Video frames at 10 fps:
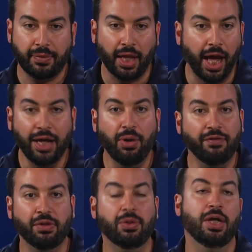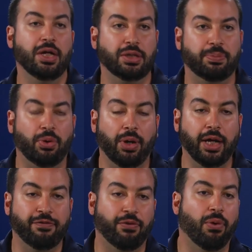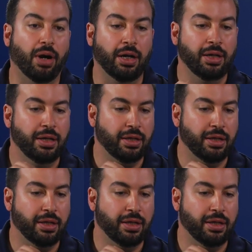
I don't have to deploy for